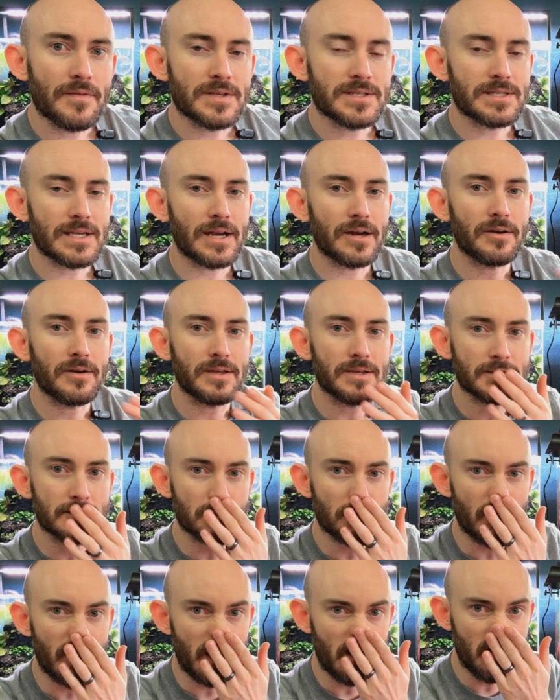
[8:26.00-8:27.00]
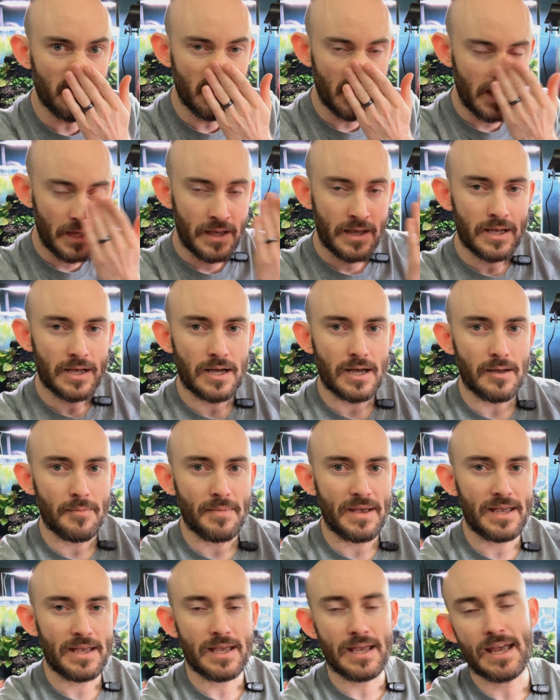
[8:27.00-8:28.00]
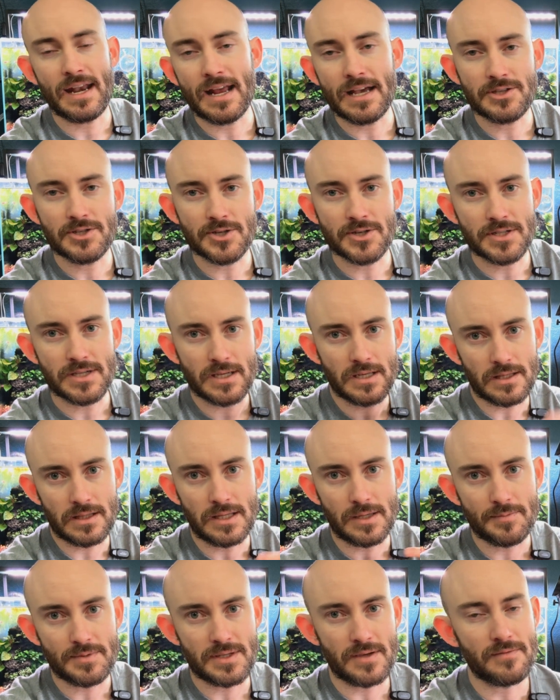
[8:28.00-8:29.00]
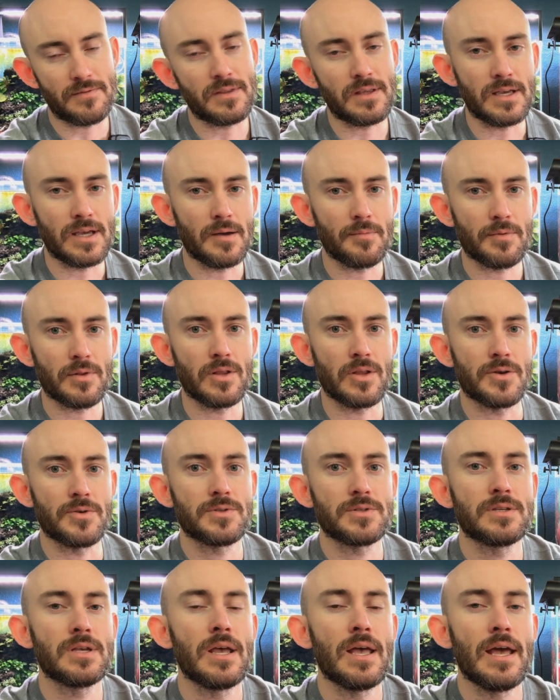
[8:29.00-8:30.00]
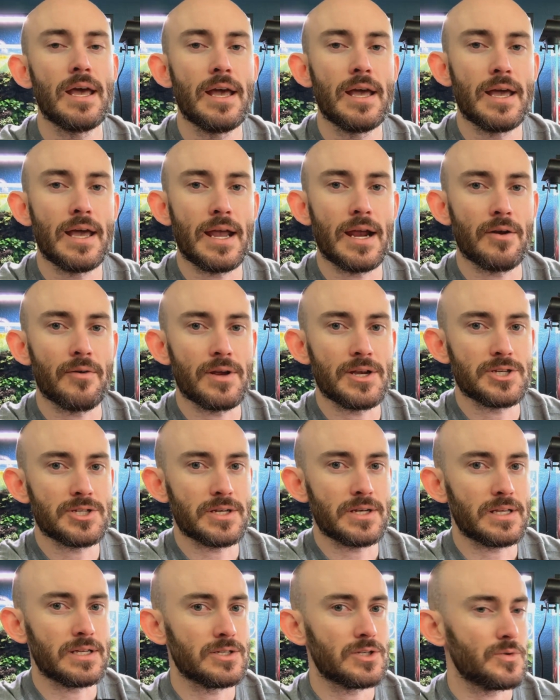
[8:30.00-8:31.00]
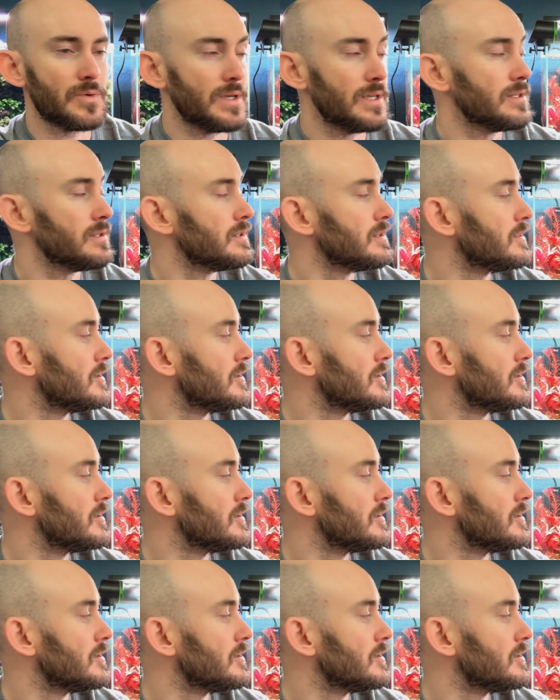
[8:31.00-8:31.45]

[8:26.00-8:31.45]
this area as well. And as you're seeing clips of the up close aeration into it.